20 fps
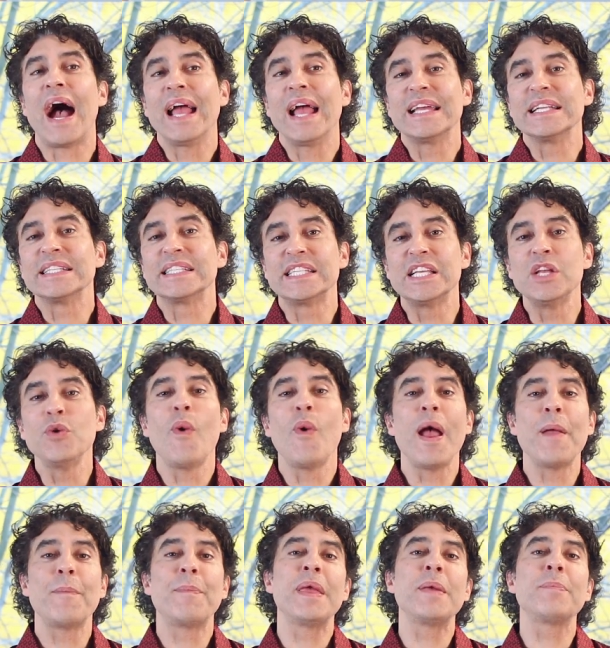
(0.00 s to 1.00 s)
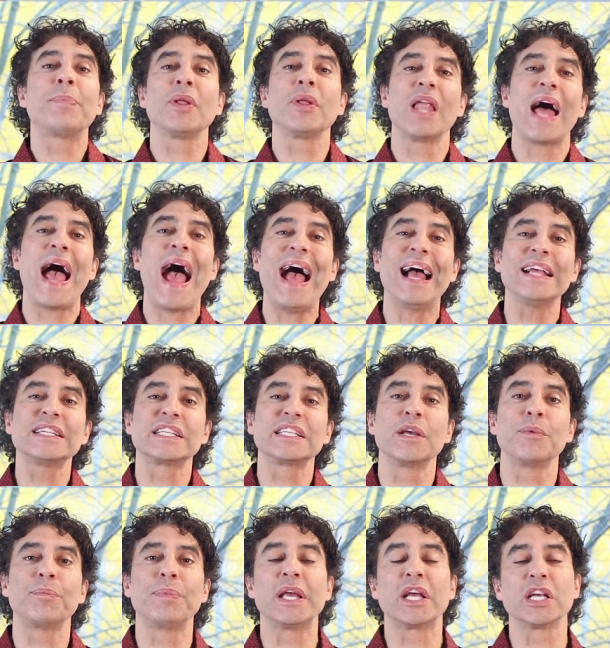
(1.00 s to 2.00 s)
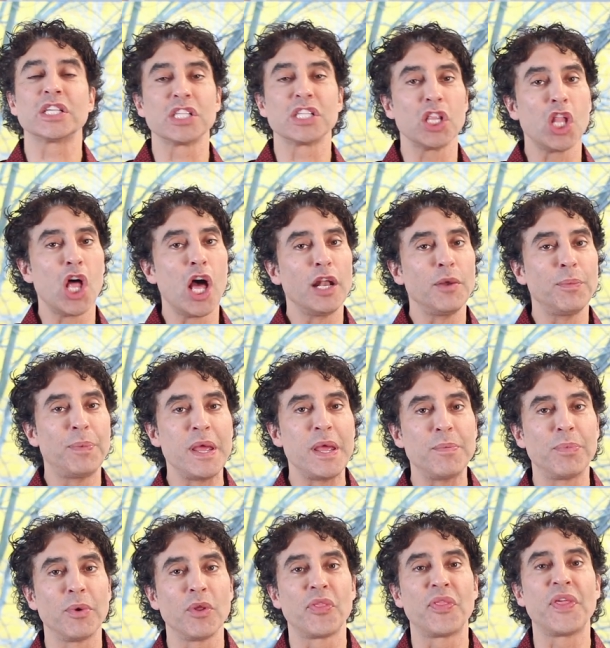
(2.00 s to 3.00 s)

I can see why people ask it because a lot of people